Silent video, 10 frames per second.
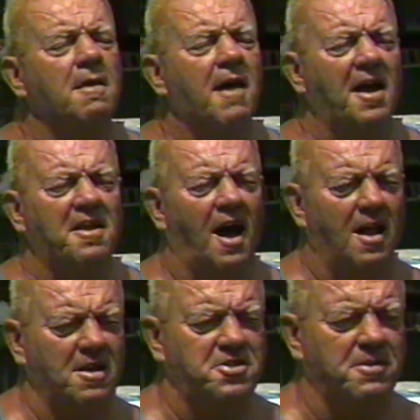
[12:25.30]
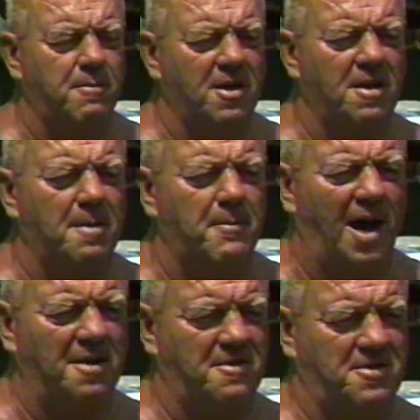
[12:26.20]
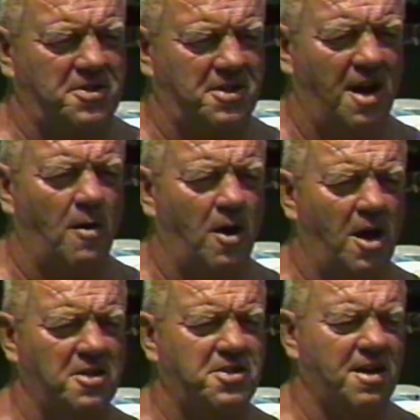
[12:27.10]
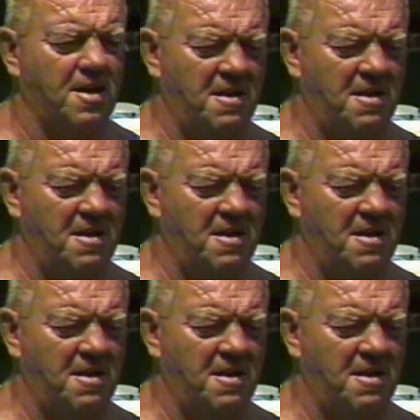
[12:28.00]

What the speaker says: that knowledgeable about steroids.